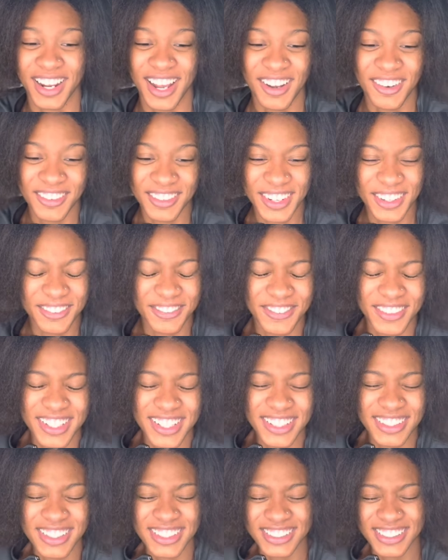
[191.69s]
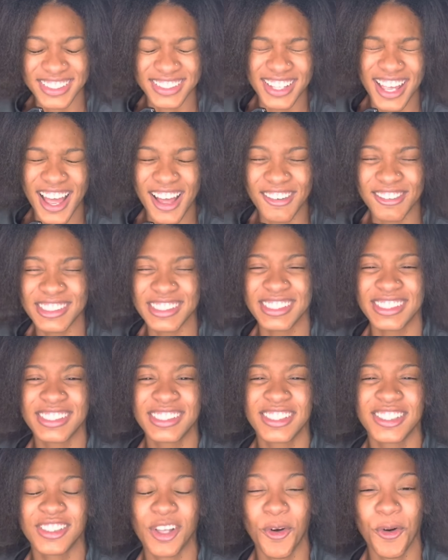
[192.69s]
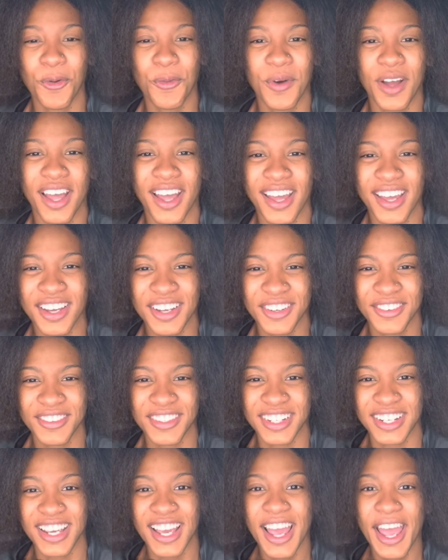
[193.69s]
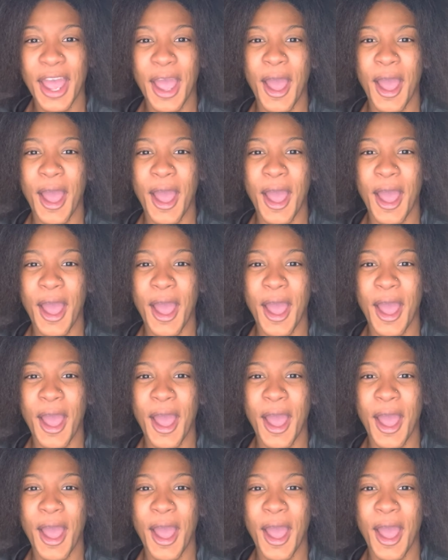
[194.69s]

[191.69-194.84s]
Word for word: I will never forget this because I was so angry.